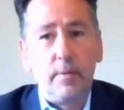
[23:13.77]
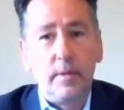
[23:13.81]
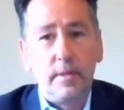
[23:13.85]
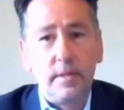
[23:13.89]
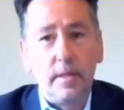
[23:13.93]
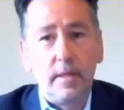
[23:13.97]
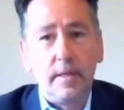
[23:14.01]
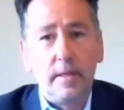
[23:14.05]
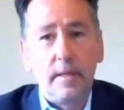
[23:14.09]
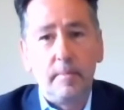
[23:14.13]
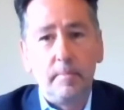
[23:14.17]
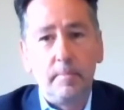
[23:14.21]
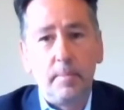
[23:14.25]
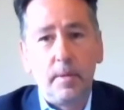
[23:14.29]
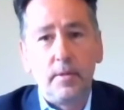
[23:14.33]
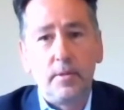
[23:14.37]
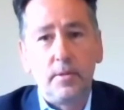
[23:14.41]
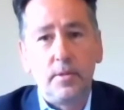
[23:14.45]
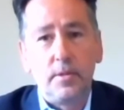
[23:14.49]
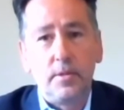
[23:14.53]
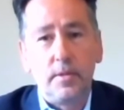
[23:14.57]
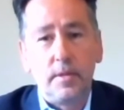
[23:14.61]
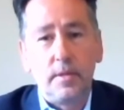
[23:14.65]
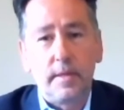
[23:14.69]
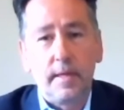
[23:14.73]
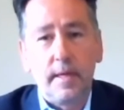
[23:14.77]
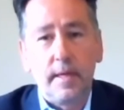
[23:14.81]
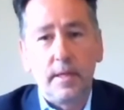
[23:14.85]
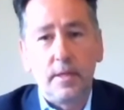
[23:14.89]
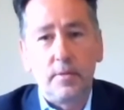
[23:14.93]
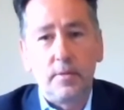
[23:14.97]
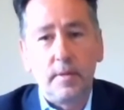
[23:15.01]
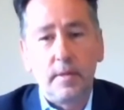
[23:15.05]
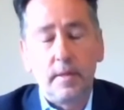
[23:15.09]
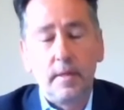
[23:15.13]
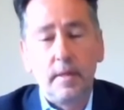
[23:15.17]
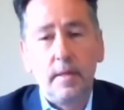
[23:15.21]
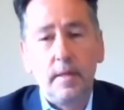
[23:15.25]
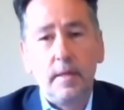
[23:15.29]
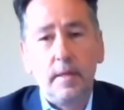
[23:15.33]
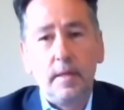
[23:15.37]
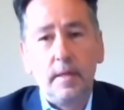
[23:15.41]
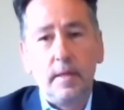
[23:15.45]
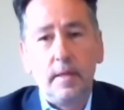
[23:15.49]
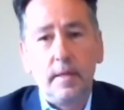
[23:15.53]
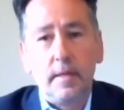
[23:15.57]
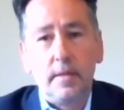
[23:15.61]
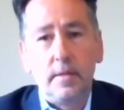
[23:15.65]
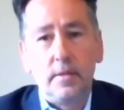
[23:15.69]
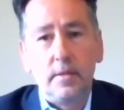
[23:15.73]
resilient bunch, the catering
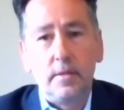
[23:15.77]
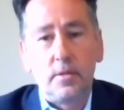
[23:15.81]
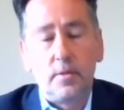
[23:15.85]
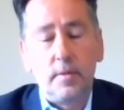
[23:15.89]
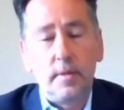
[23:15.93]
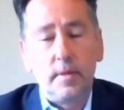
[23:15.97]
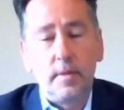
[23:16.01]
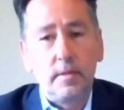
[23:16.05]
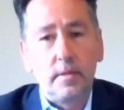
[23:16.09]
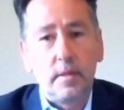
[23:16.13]
industry.